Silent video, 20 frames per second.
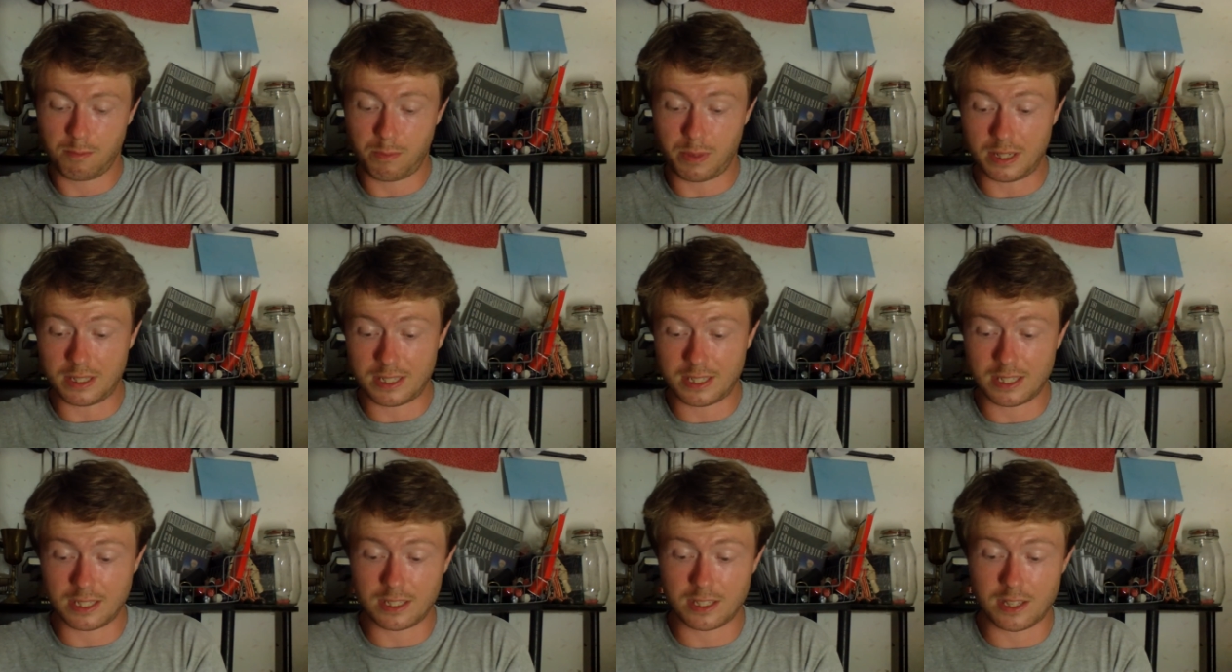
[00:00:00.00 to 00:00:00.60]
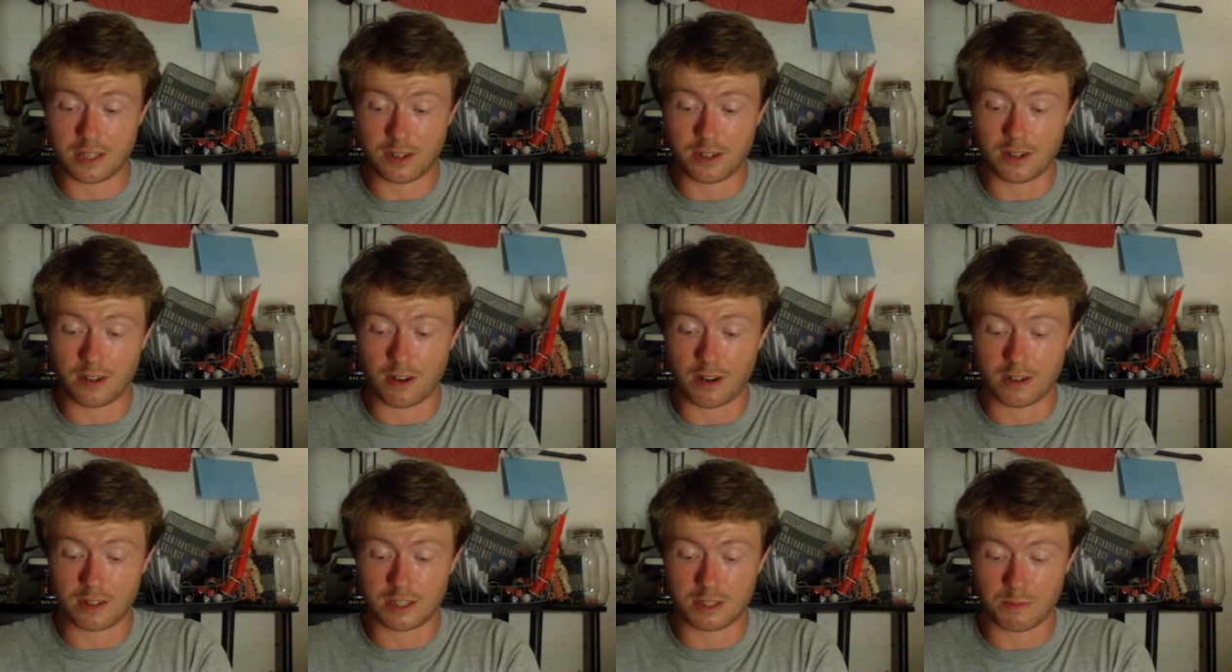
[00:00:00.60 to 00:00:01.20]
but since there
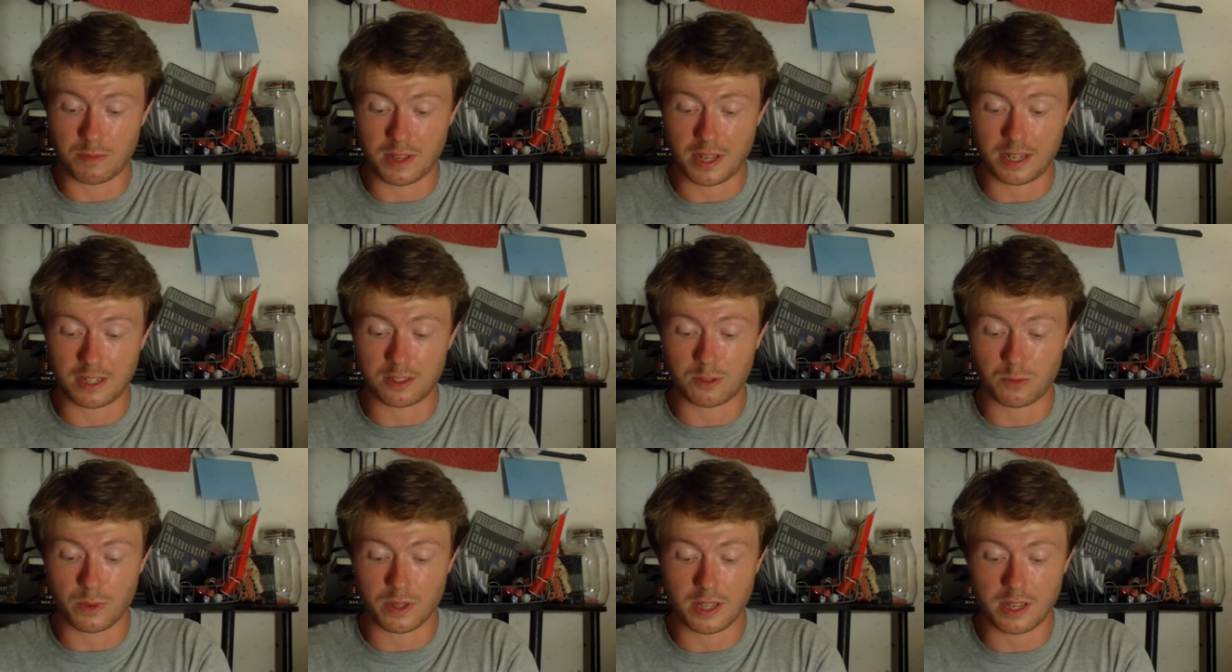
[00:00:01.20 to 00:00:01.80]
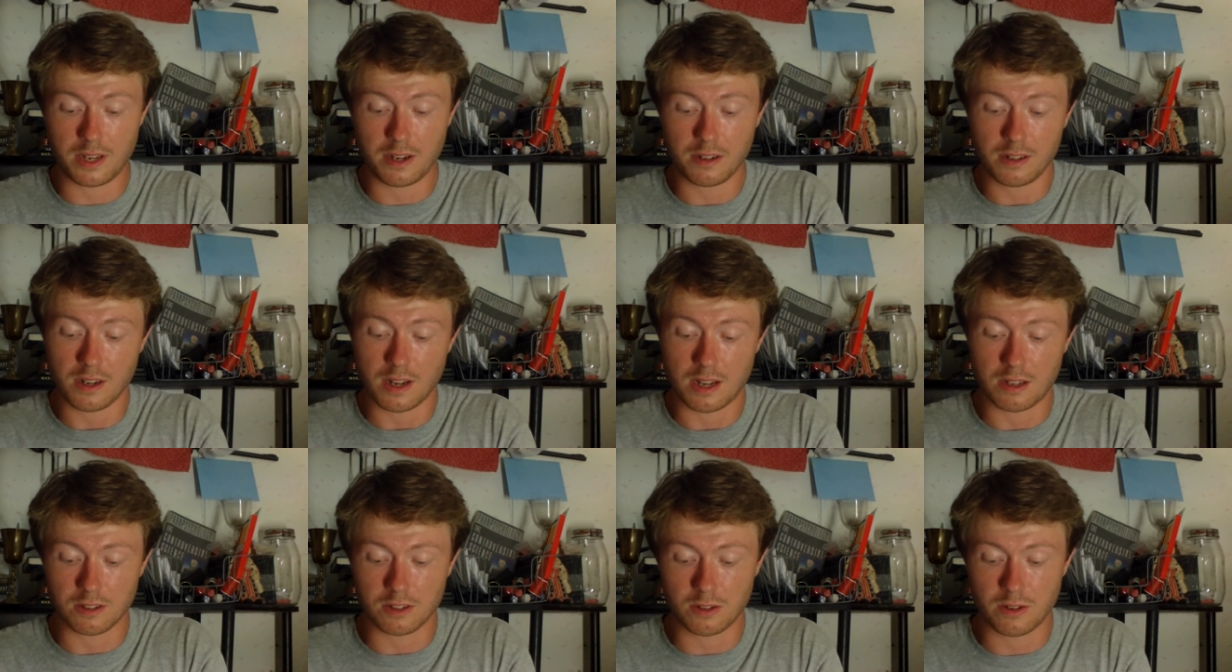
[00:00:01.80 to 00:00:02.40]
are some things with it here,
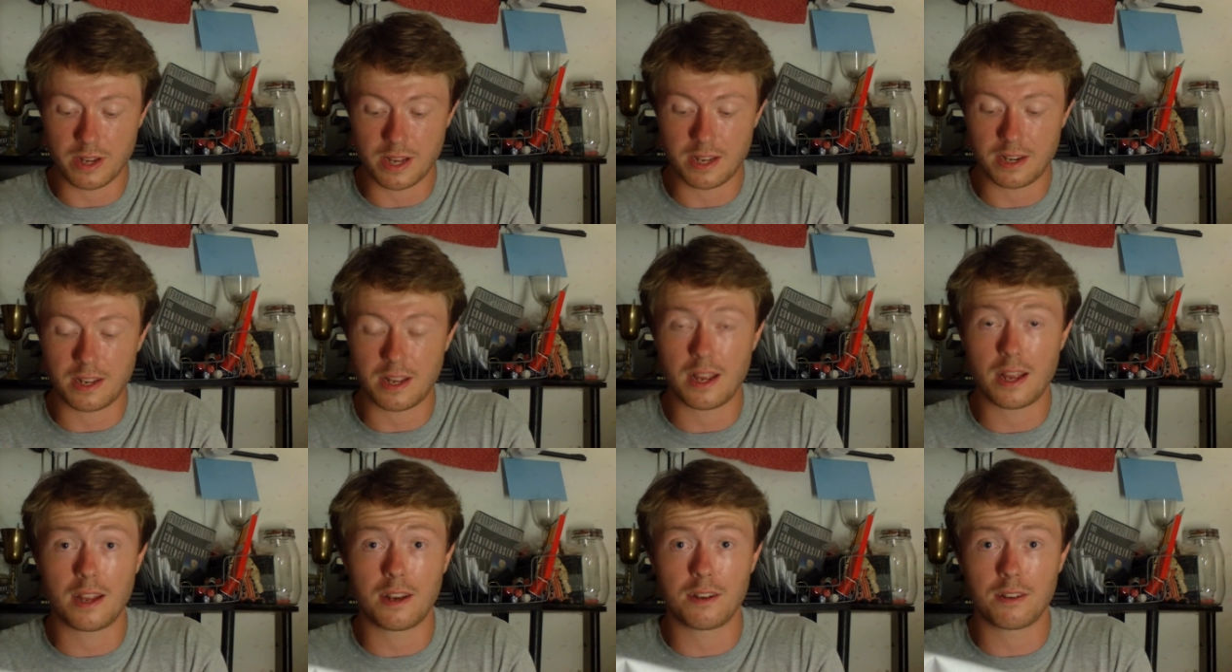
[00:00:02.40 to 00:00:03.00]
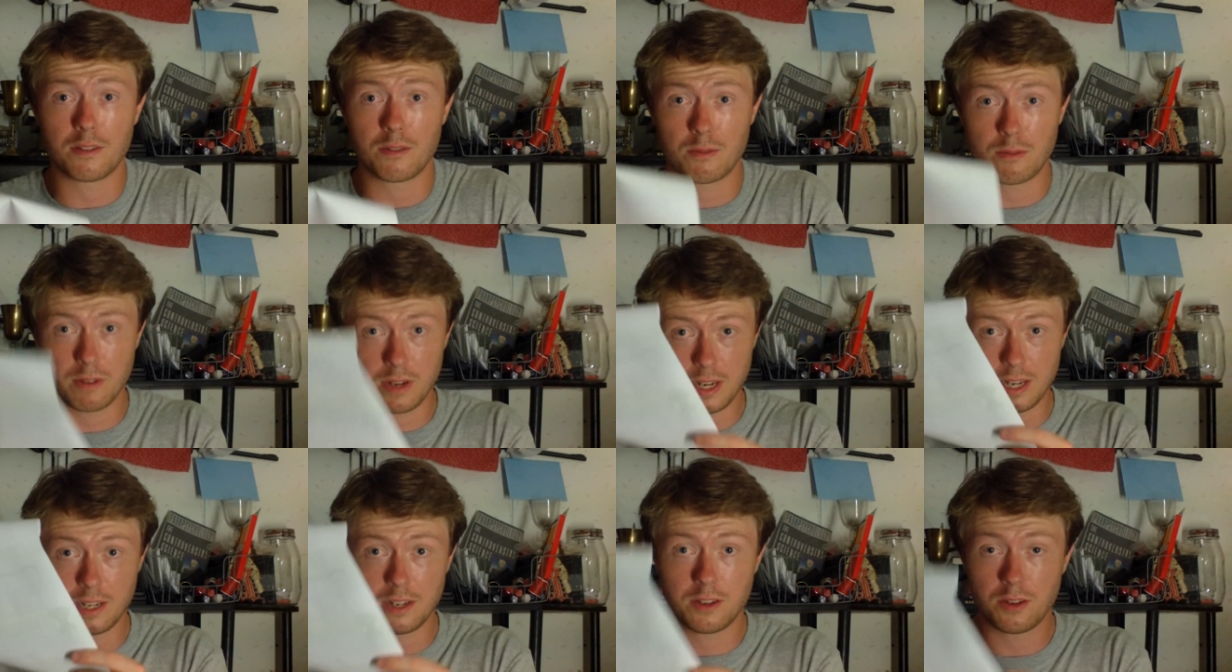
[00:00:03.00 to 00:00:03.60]
I'll go ahead and
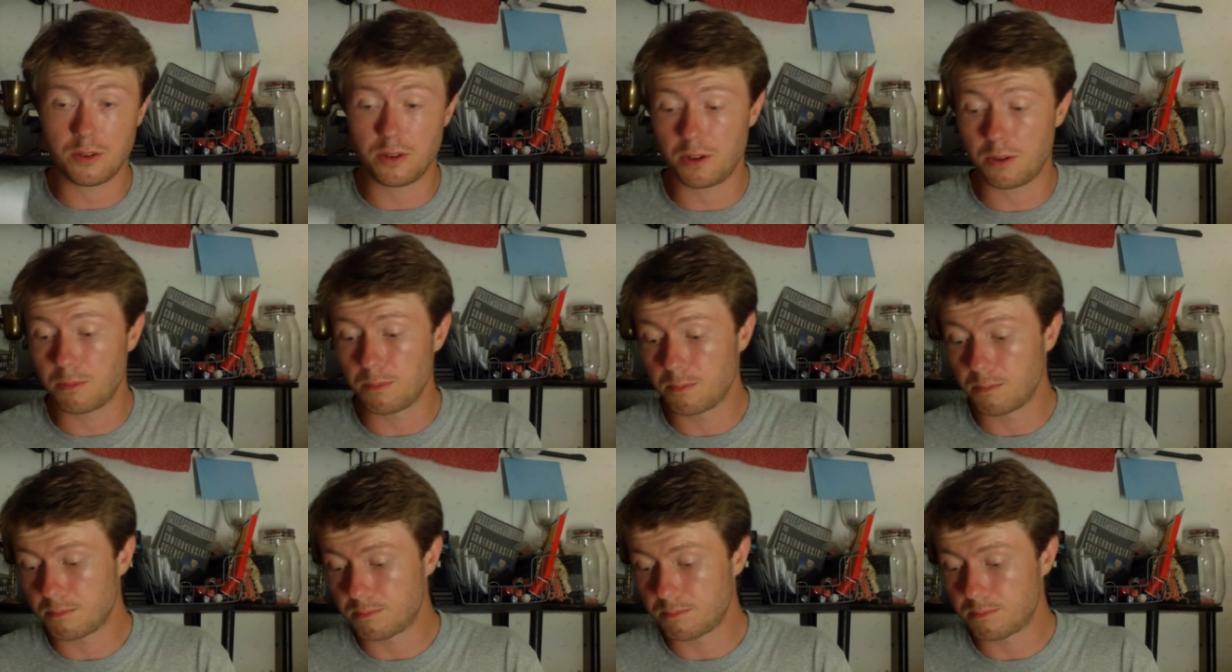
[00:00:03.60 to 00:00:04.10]
read it to you.